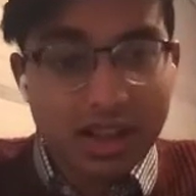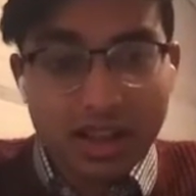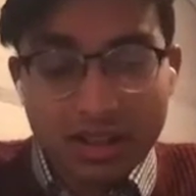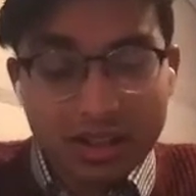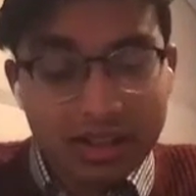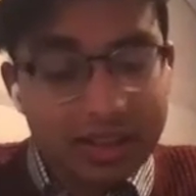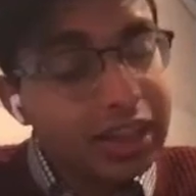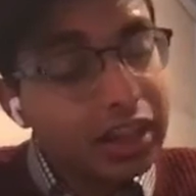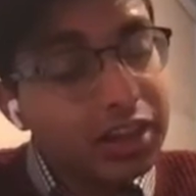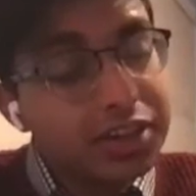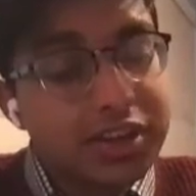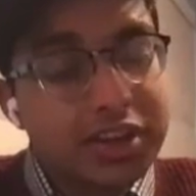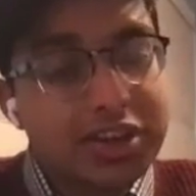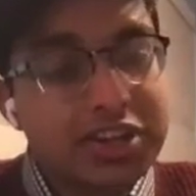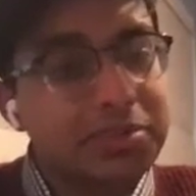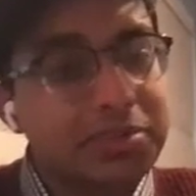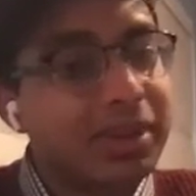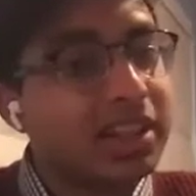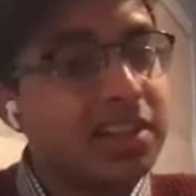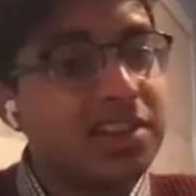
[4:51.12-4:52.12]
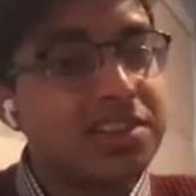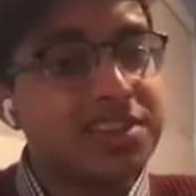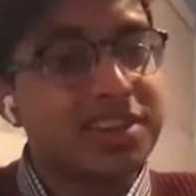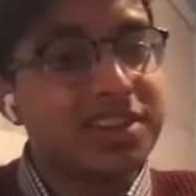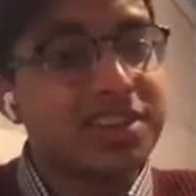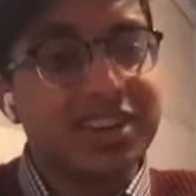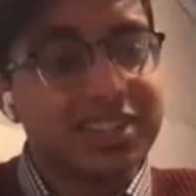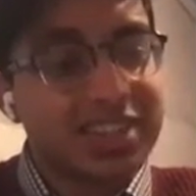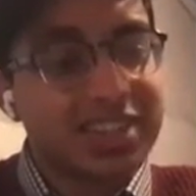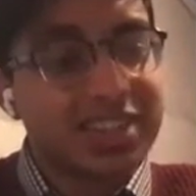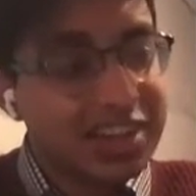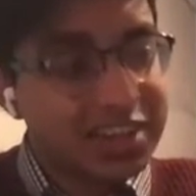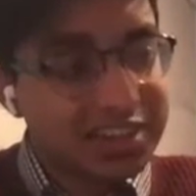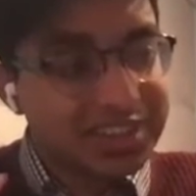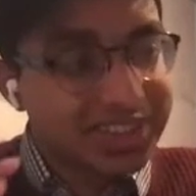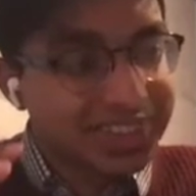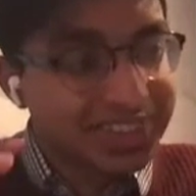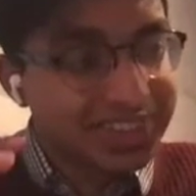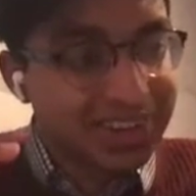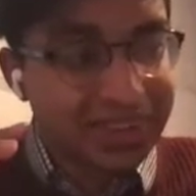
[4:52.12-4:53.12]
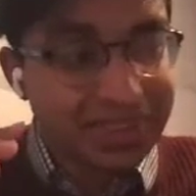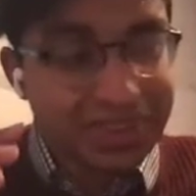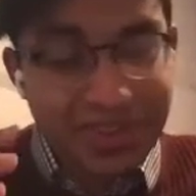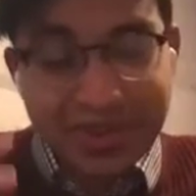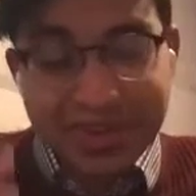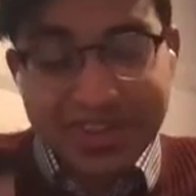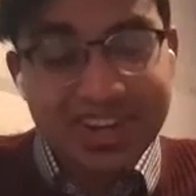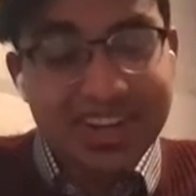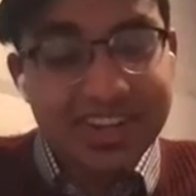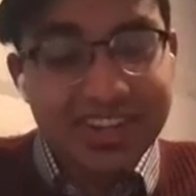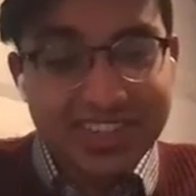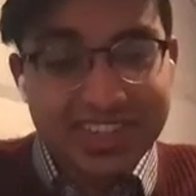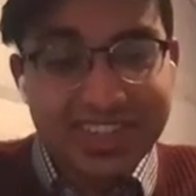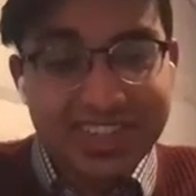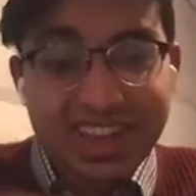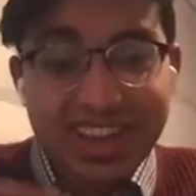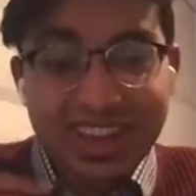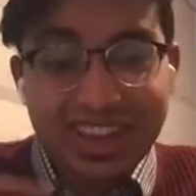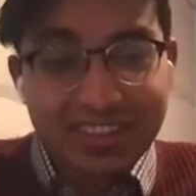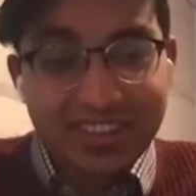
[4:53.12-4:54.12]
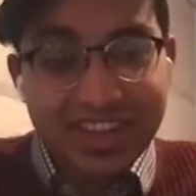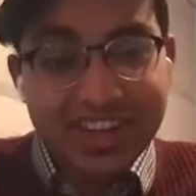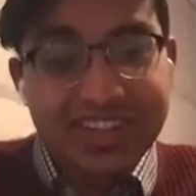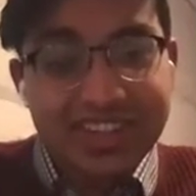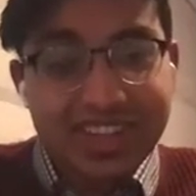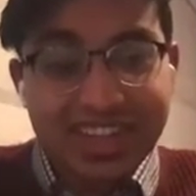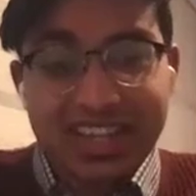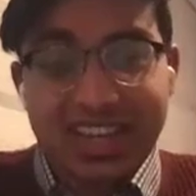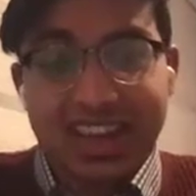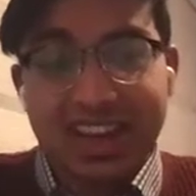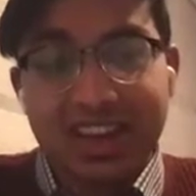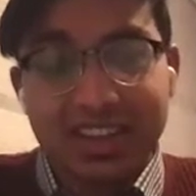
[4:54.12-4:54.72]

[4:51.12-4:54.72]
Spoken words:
little chunks by little chunks, and just, those chunks just eventually,